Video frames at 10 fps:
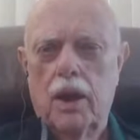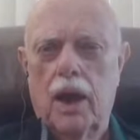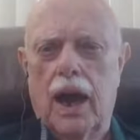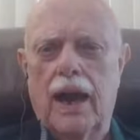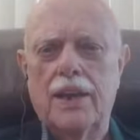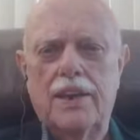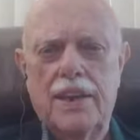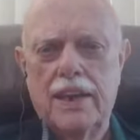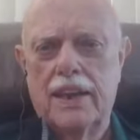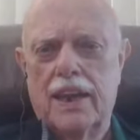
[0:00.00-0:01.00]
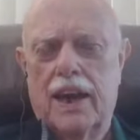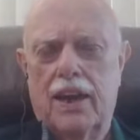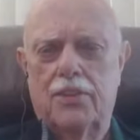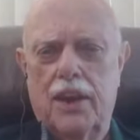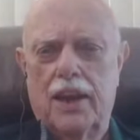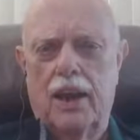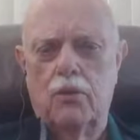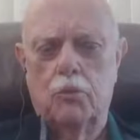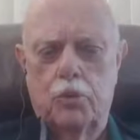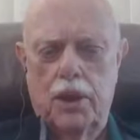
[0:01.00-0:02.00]
ideally, I think I
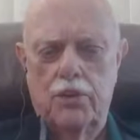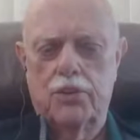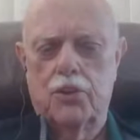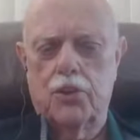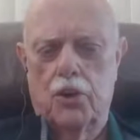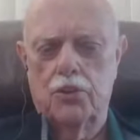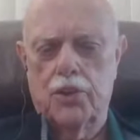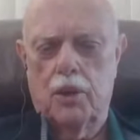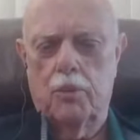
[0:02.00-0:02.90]
would place the turns